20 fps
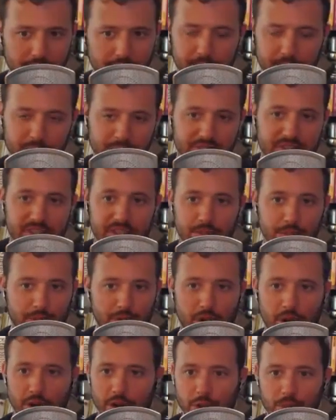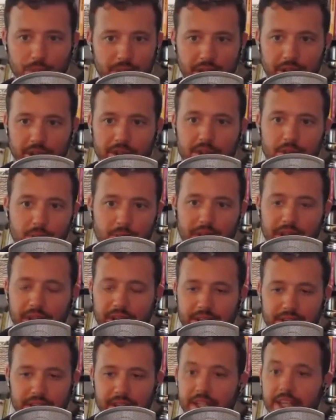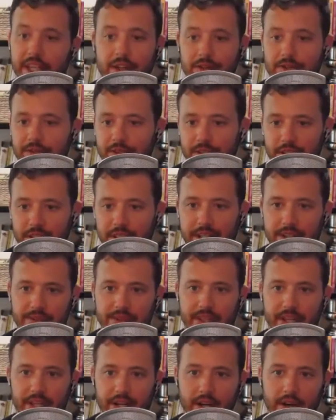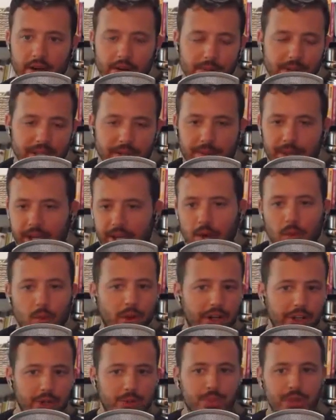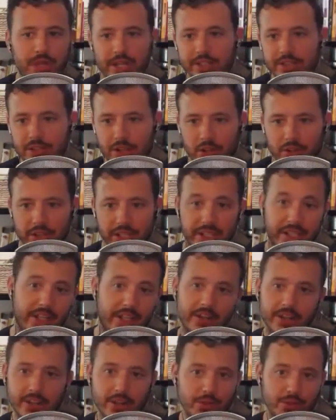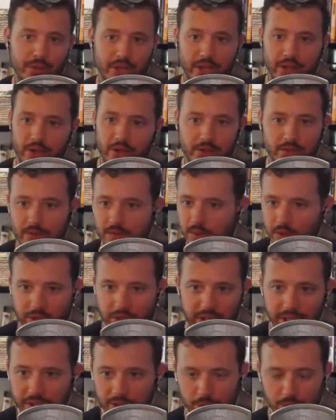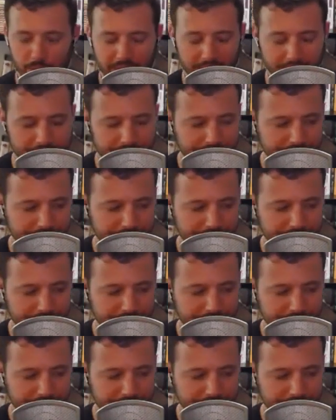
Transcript: I mean, we've seen Bernardo play on the wing. I think he could fill in out there. I mean, depending on where you play Sterling, he could either play on either wing.